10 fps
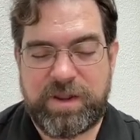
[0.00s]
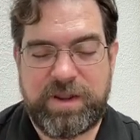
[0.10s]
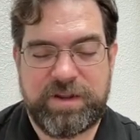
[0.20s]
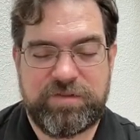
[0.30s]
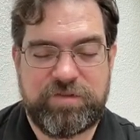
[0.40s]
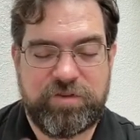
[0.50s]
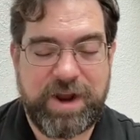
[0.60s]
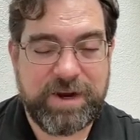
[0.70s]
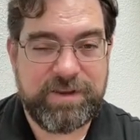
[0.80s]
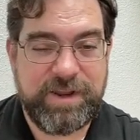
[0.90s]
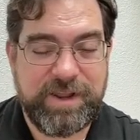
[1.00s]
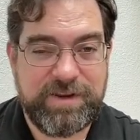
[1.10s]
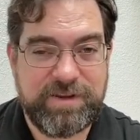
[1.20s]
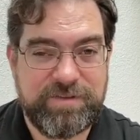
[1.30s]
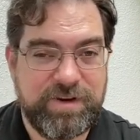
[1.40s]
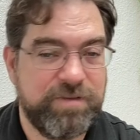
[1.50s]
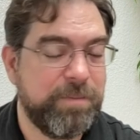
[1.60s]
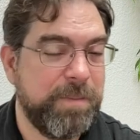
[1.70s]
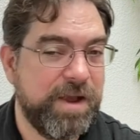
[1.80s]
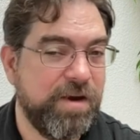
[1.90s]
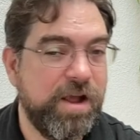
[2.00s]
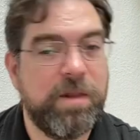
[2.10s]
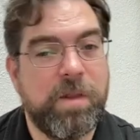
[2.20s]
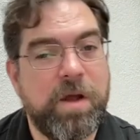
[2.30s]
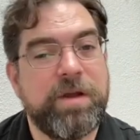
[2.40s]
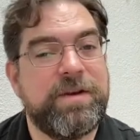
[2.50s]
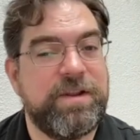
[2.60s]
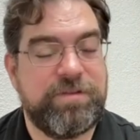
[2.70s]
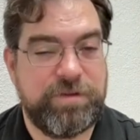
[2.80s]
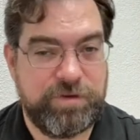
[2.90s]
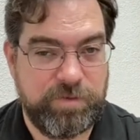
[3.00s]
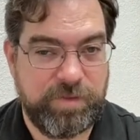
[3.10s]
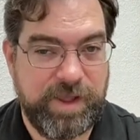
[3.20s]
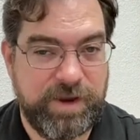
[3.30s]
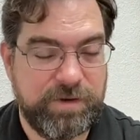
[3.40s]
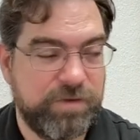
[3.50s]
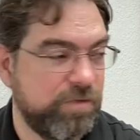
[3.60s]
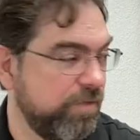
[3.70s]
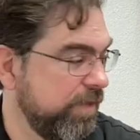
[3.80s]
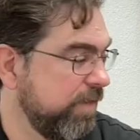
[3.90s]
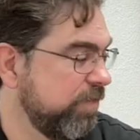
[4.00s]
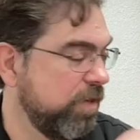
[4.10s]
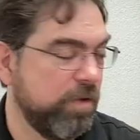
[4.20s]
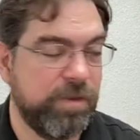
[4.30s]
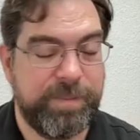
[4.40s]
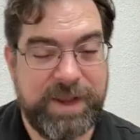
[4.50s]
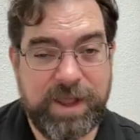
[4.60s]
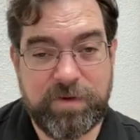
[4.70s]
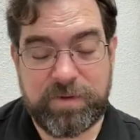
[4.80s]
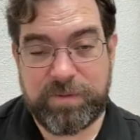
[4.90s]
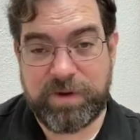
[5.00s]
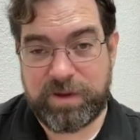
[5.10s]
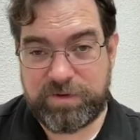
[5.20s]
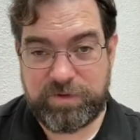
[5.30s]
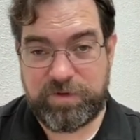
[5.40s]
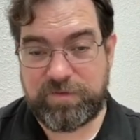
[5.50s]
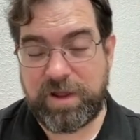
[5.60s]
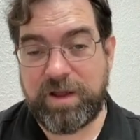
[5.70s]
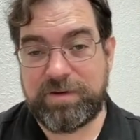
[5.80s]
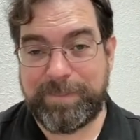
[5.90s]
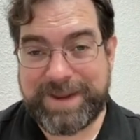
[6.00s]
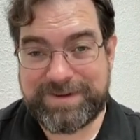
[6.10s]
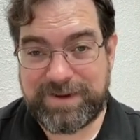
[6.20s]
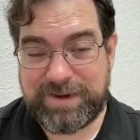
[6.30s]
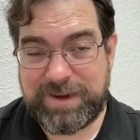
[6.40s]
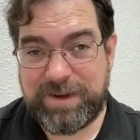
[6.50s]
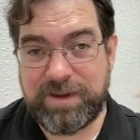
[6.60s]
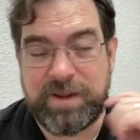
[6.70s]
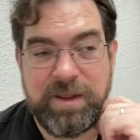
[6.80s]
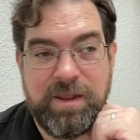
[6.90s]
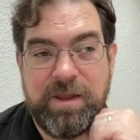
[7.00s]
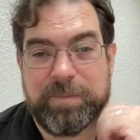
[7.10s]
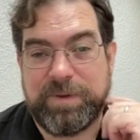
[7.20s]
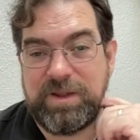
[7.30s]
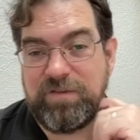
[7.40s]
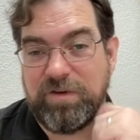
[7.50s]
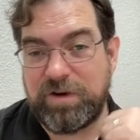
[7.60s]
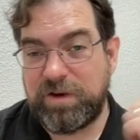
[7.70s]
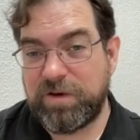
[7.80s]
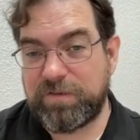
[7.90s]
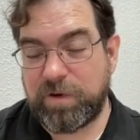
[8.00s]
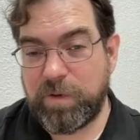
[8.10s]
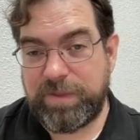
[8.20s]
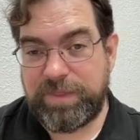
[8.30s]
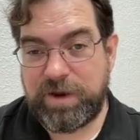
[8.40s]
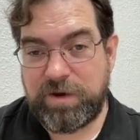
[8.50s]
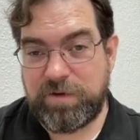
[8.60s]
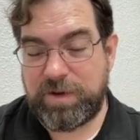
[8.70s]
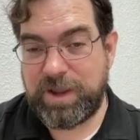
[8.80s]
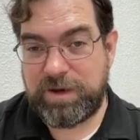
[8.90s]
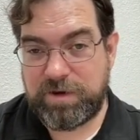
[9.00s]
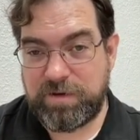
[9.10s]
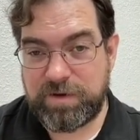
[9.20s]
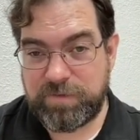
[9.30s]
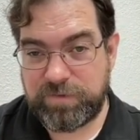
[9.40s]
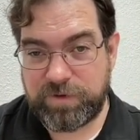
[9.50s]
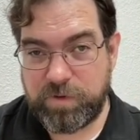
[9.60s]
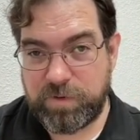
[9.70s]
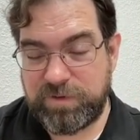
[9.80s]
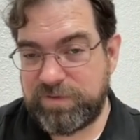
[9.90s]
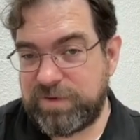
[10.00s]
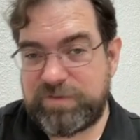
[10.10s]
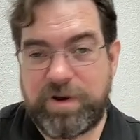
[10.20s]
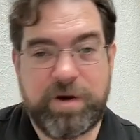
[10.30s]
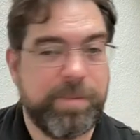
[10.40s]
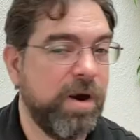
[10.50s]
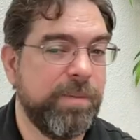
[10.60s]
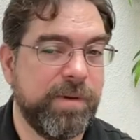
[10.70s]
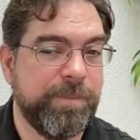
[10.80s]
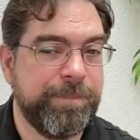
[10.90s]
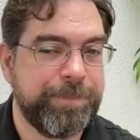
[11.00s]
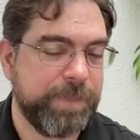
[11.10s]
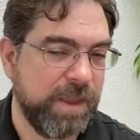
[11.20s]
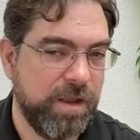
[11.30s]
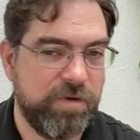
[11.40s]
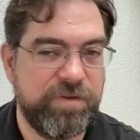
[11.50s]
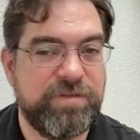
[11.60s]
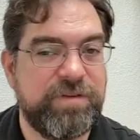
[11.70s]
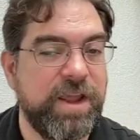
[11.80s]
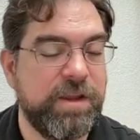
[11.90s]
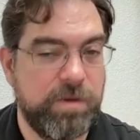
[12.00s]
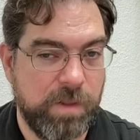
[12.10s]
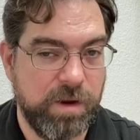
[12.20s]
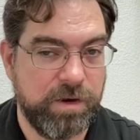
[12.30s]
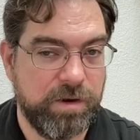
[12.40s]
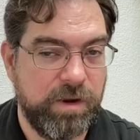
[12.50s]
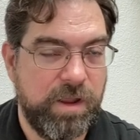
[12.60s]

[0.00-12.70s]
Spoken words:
extract the ideas, it doesn't matter how long it takes to do that. So if you have to go to the piano and use a hunt and peck technique because your ear isn't quite there, you can't hear intervals and chords, that's not a problem. It'll just take you longer.